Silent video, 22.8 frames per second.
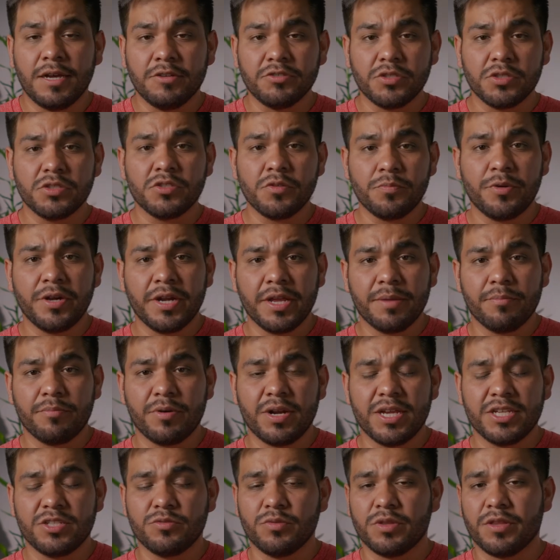I was also pretty
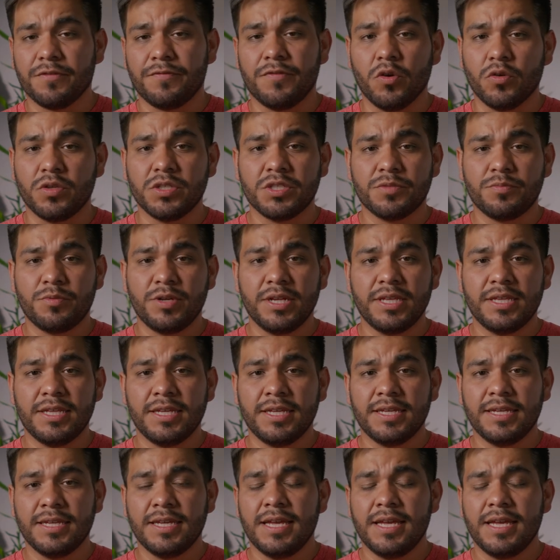impressed with the focus breathing.